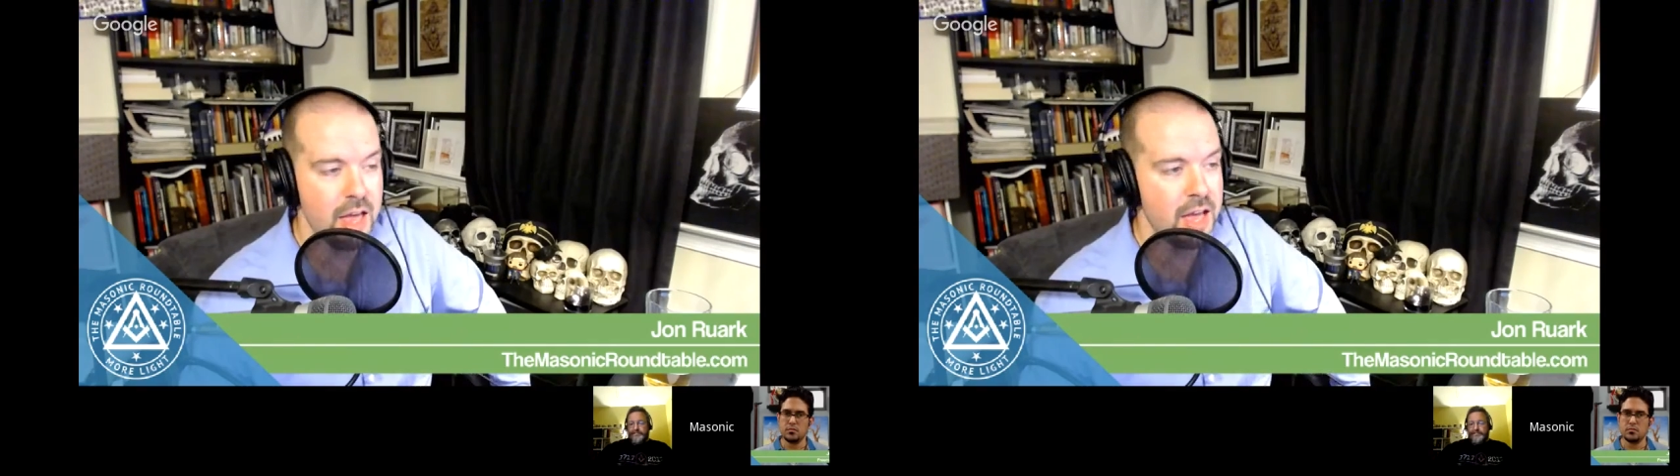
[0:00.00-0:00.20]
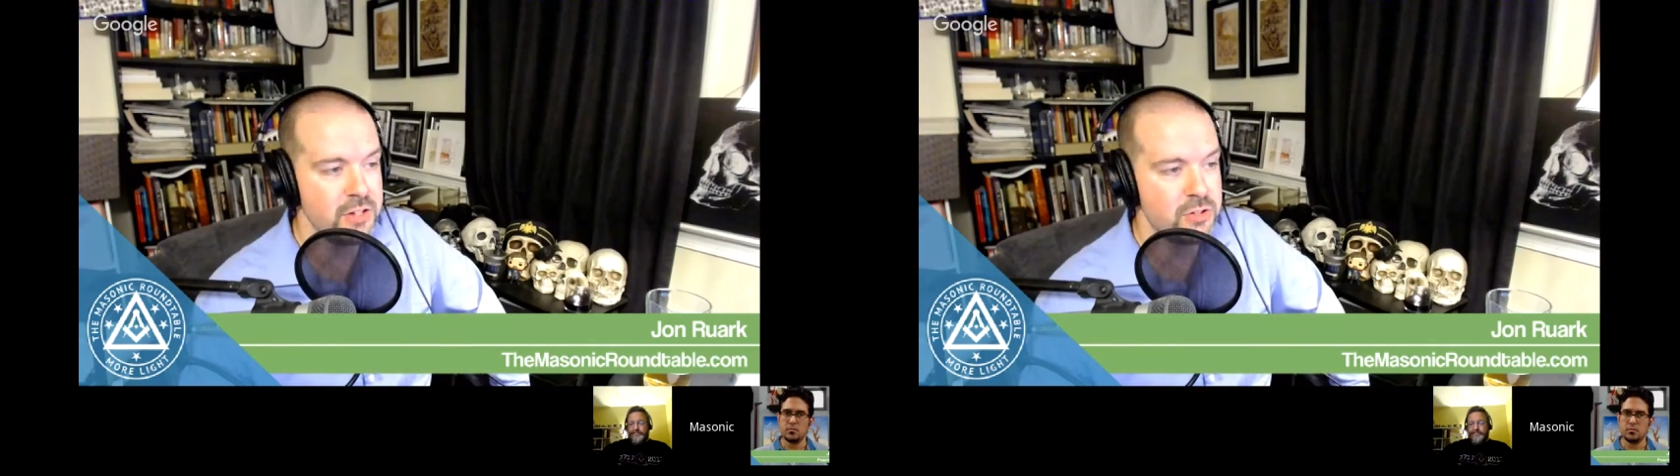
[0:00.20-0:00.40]

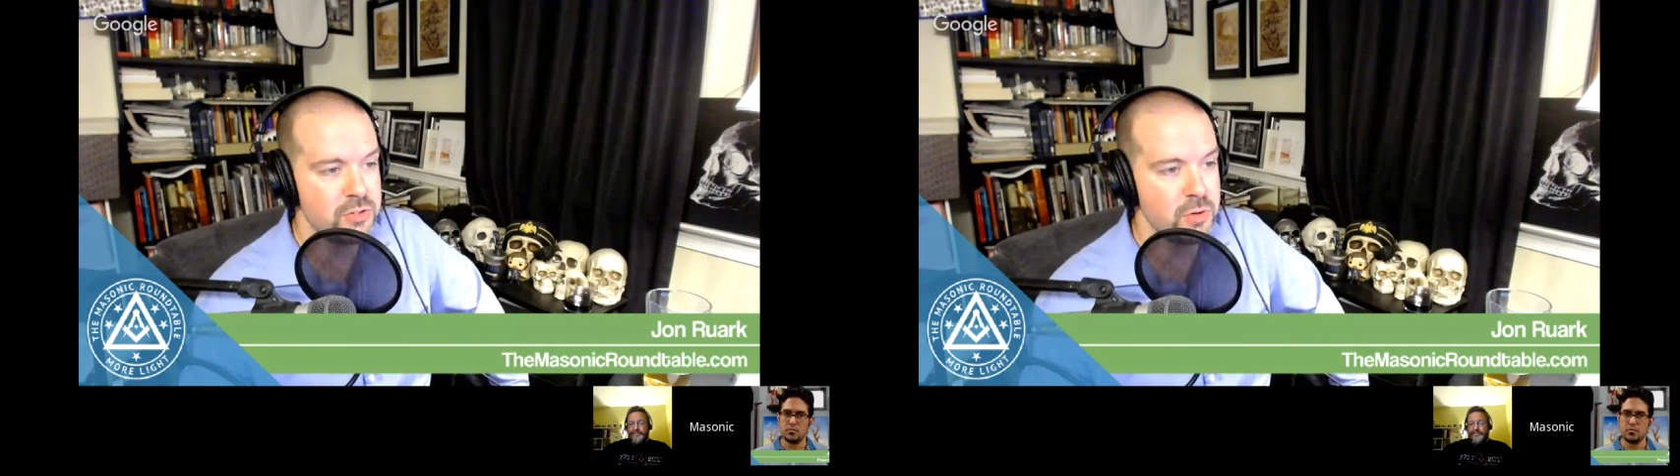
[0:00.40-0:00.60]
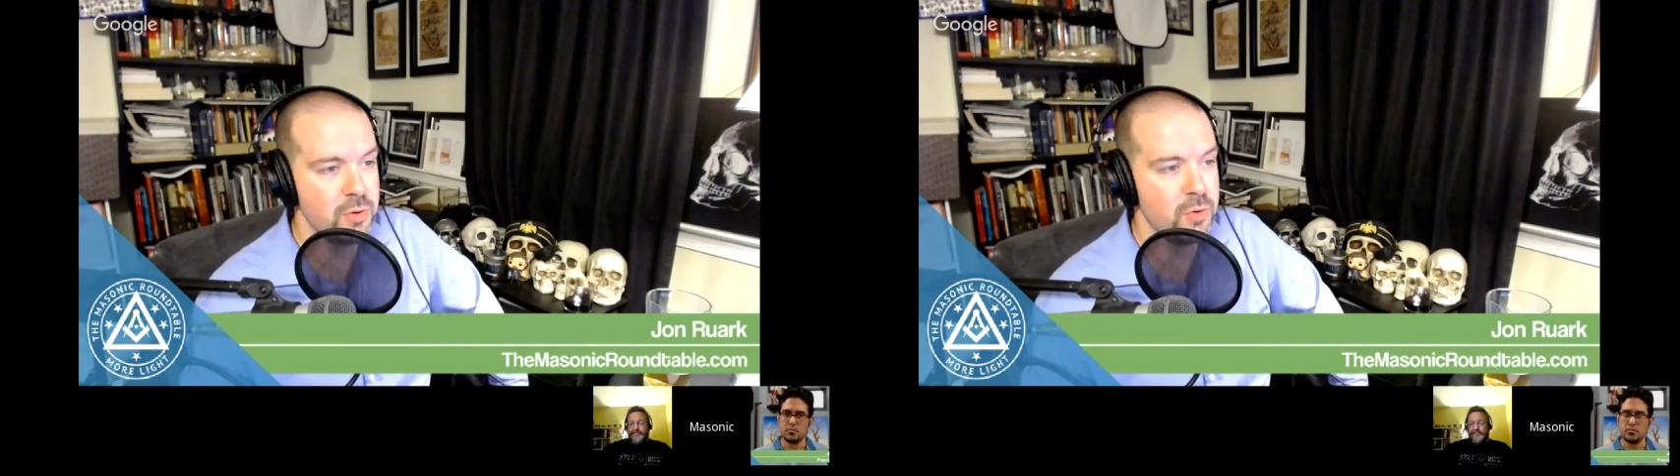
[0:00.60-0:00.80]
And
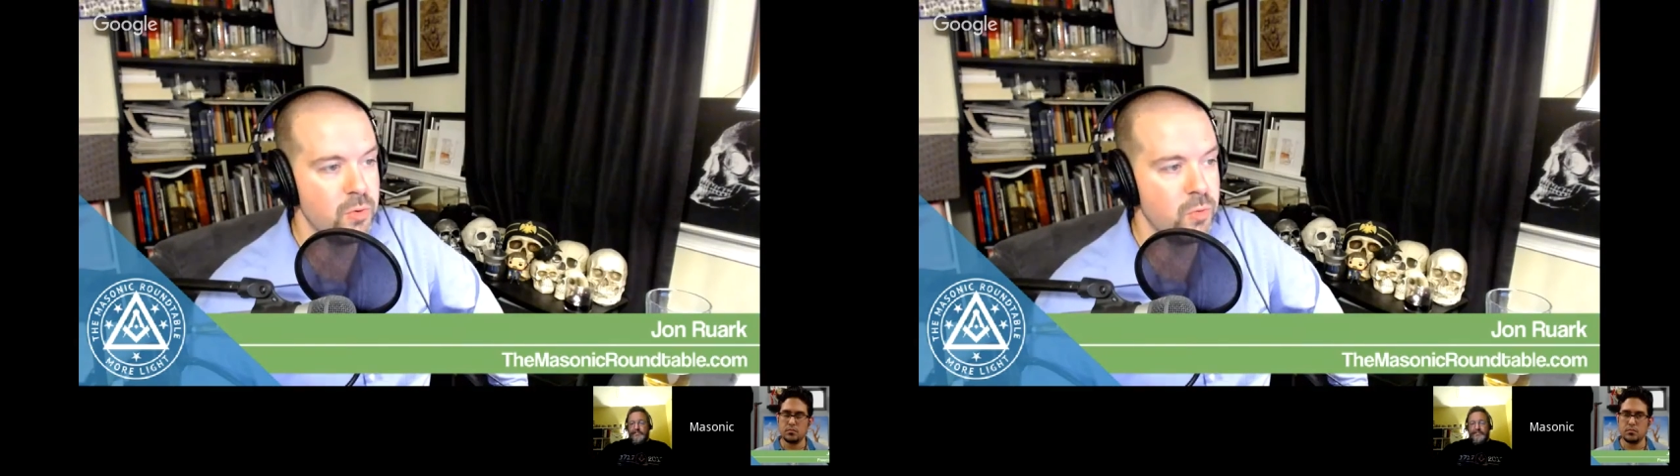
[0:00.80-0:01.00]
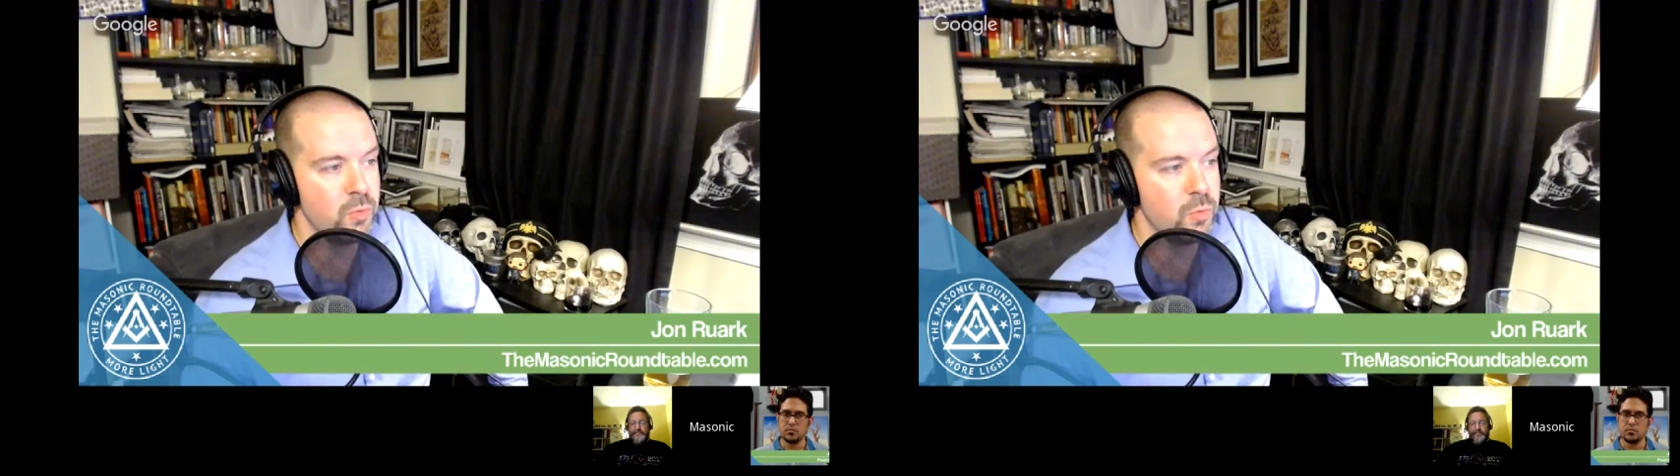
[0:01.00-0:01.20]

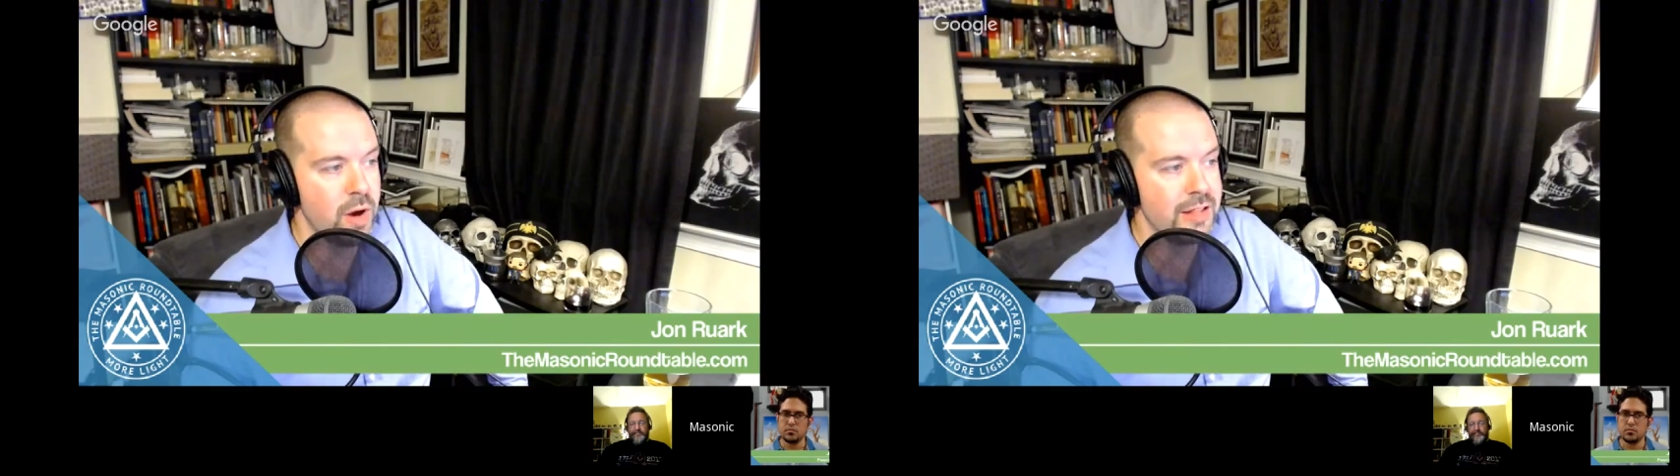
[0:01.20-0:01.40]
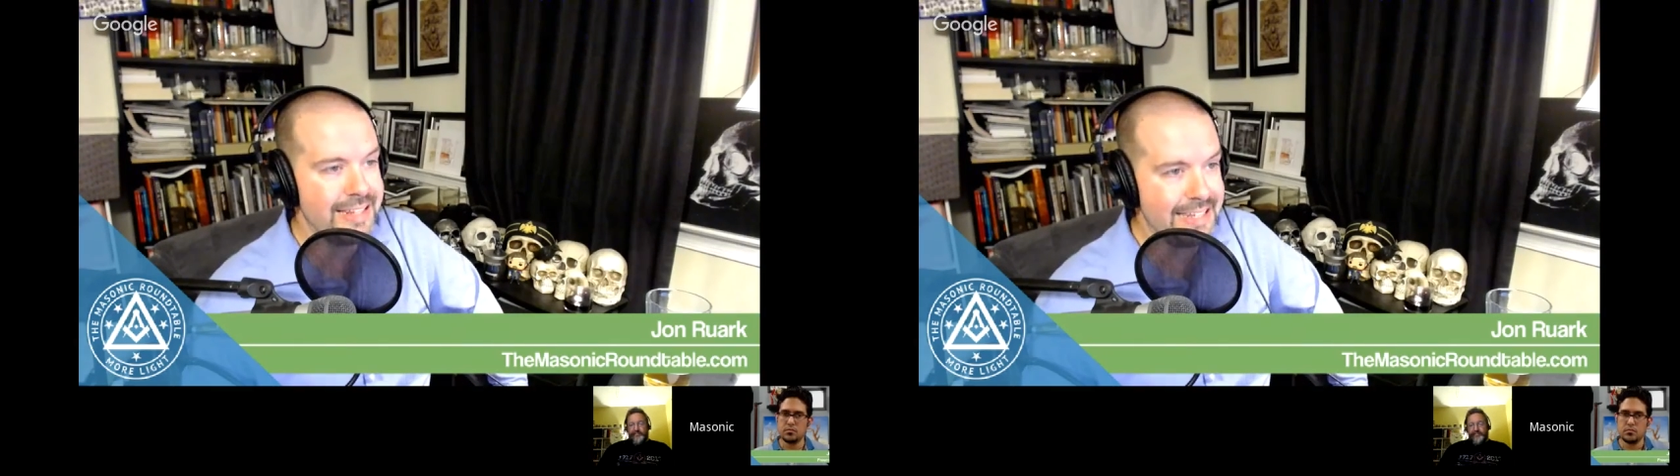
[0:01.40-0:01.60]
so
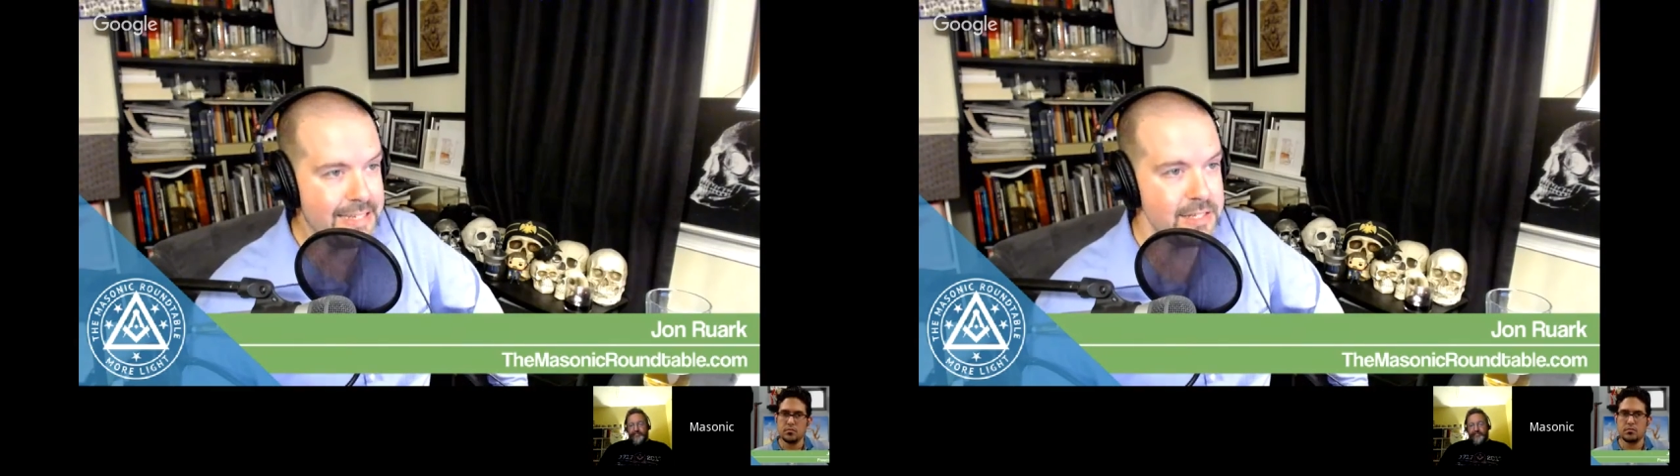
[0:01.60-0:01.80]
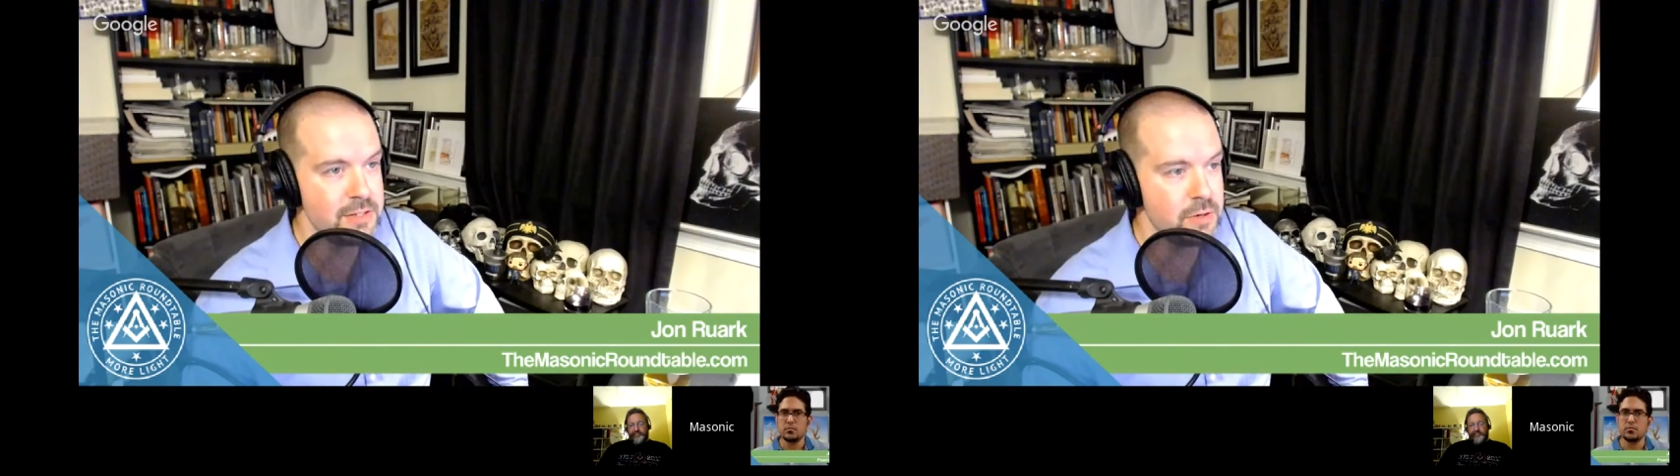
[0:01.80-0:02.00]
while it
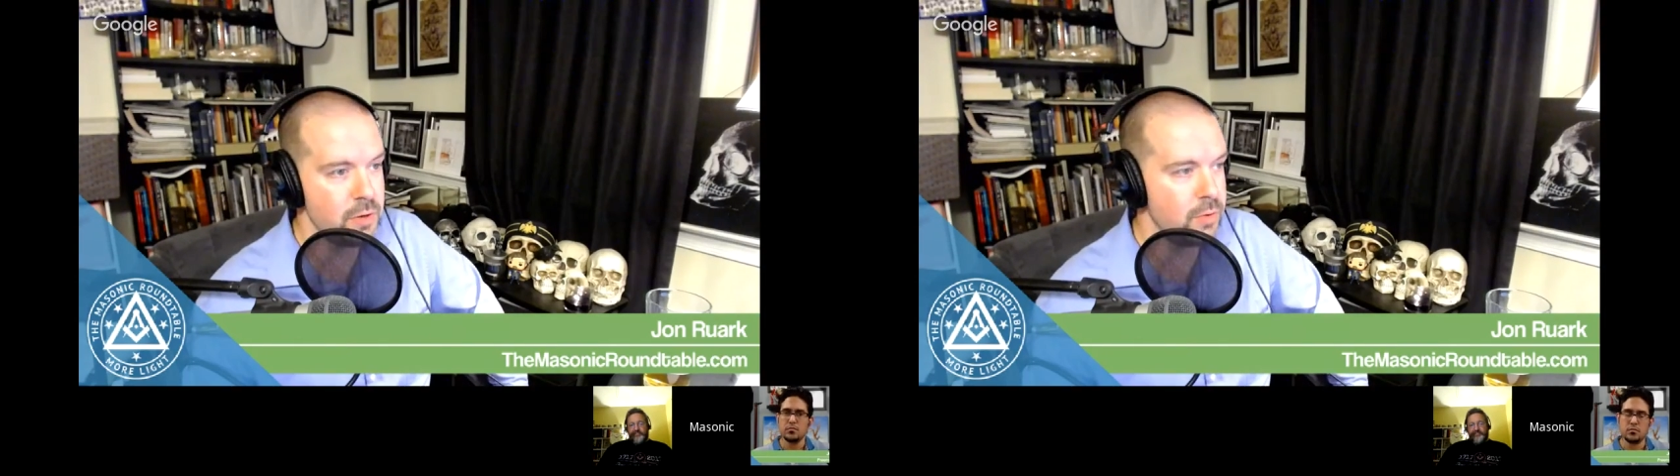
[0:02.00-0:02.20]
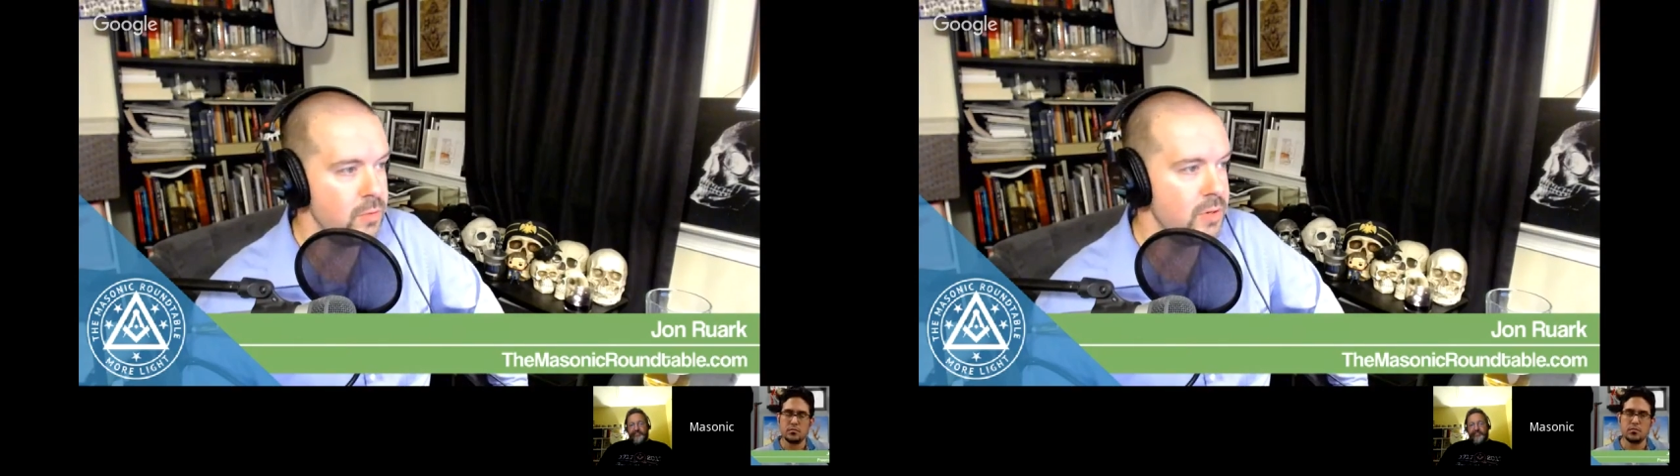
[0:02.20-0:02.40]
is known